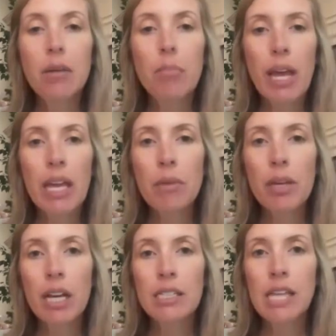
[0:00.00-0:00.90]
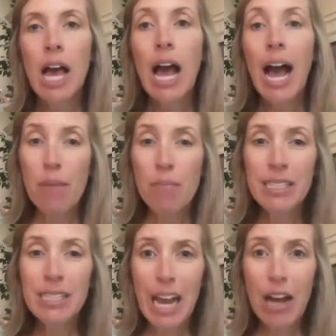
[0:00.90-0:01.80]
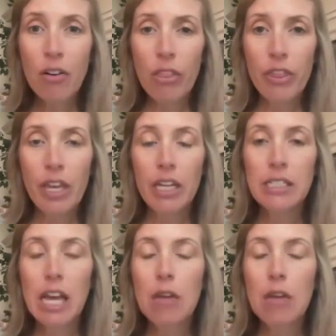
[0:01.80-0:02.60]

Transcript: and pain because I missed out on things.